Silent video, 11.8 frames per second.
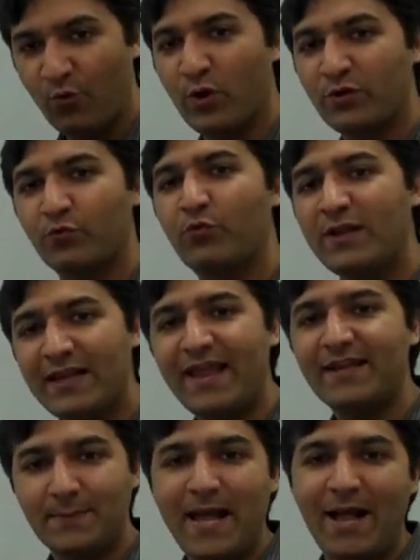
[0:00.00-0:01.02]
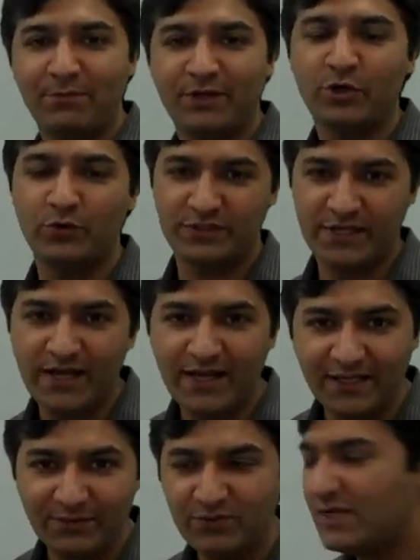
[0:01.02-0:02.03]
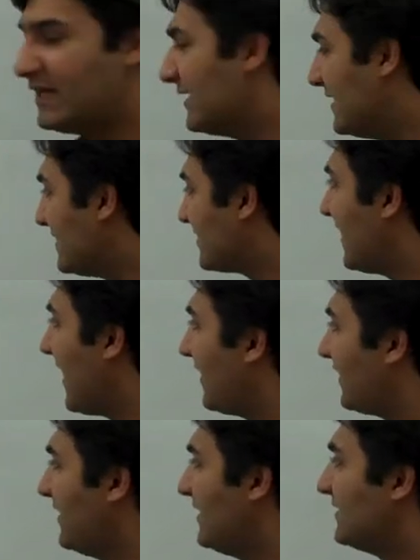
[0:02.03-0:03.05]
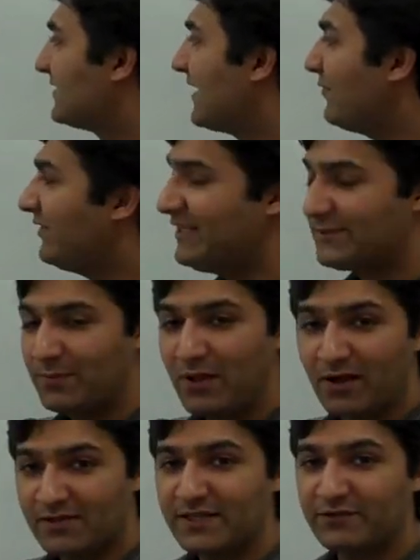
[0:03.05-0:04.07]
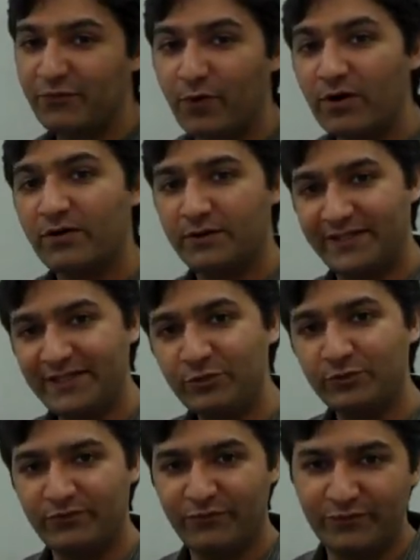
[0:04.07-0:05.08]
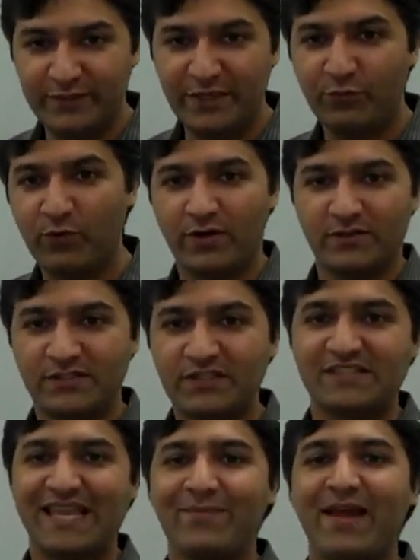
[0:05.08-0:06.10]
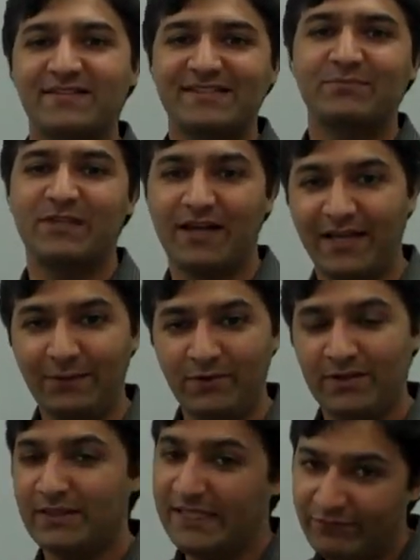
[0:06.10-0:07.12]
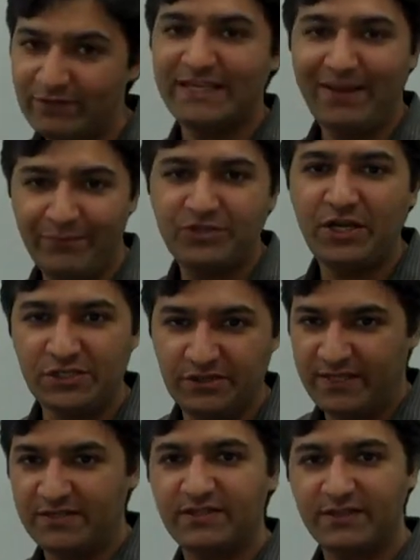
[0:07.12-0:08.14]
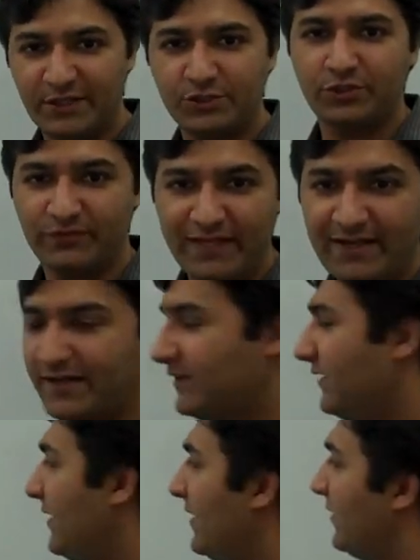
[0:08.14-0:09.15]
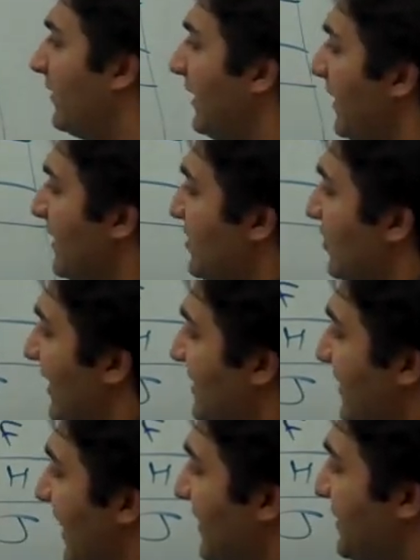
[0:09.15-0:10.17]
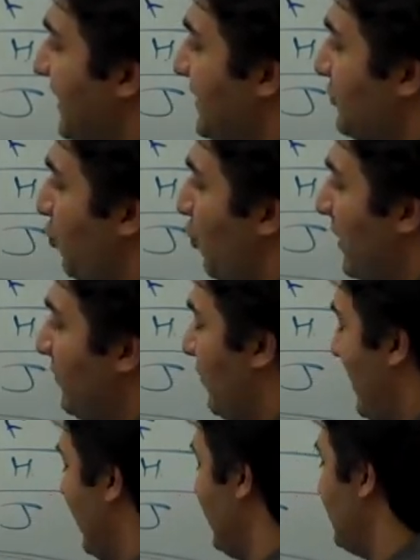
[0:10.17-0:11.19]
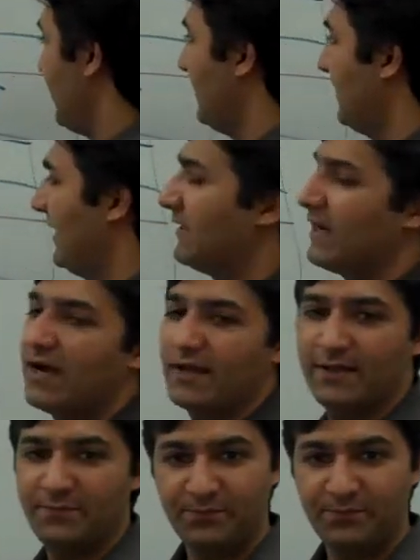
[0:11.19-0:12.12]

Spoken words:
what will end up happening over time is that some of these blocks that were the same at some time, they will keep changing. That's the nature of data, right? So let's say I change 1 byte in I.